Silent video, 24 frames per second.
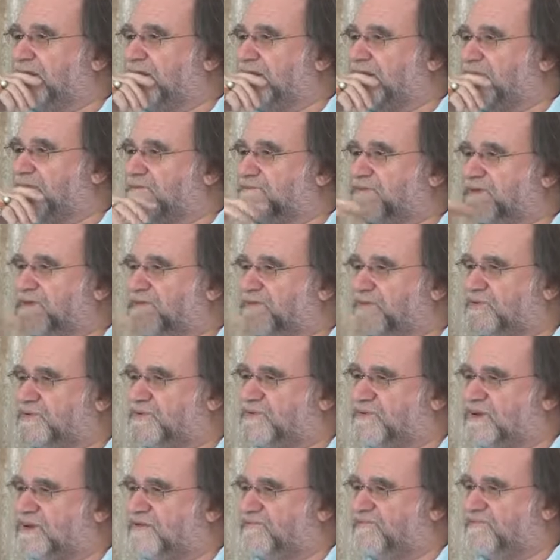And the people
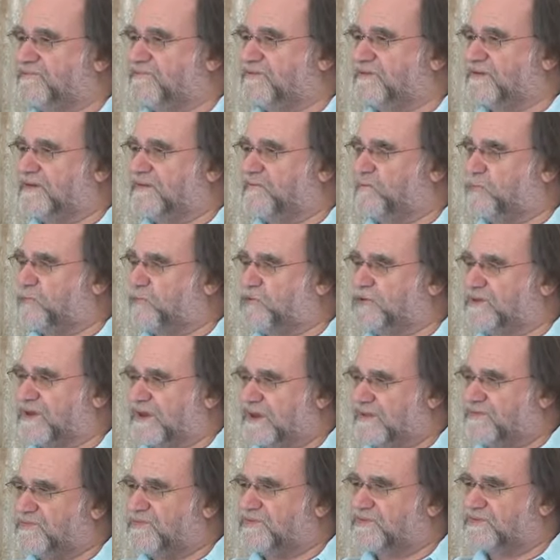who live and work
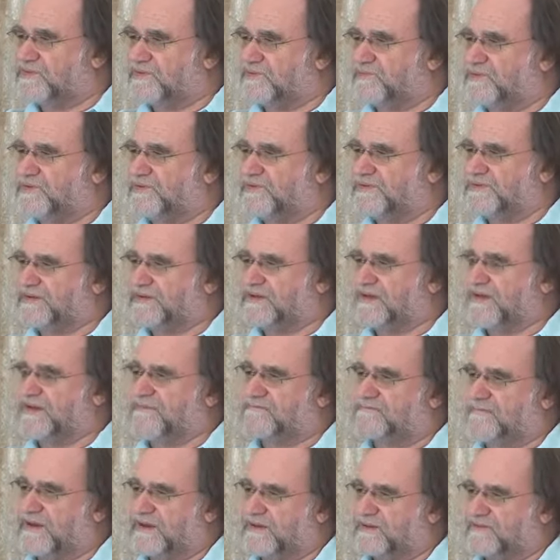in the community
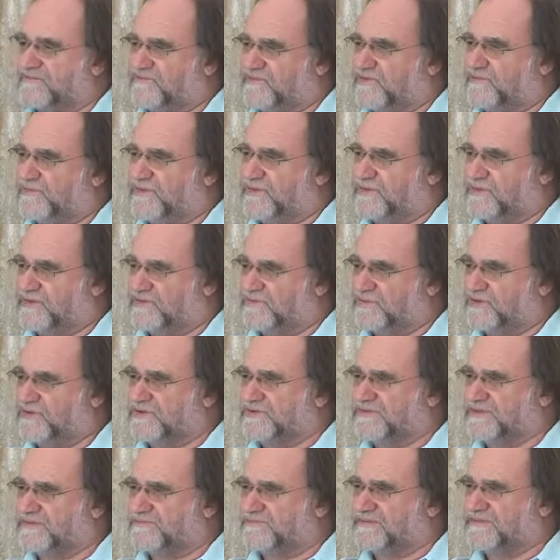get money from the
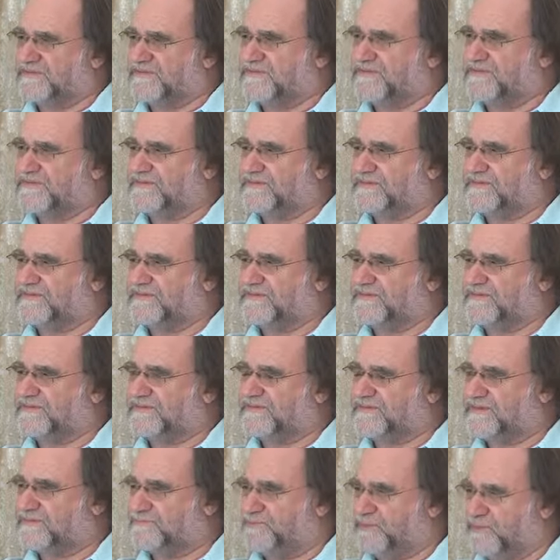community businesses
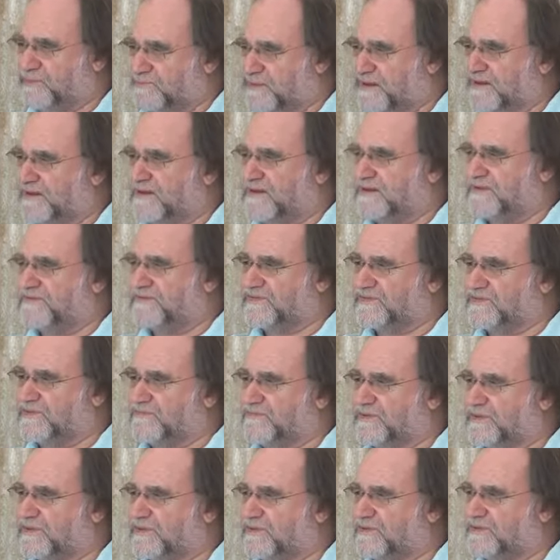to put money into the
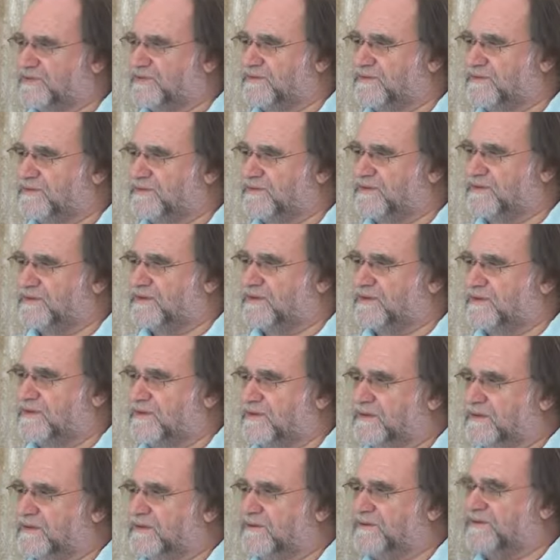pot.
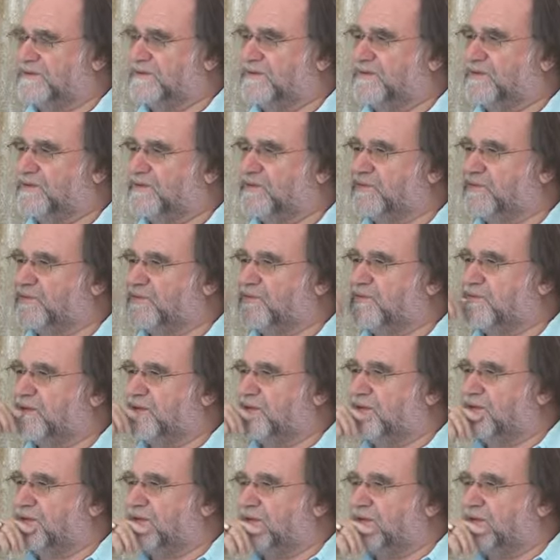So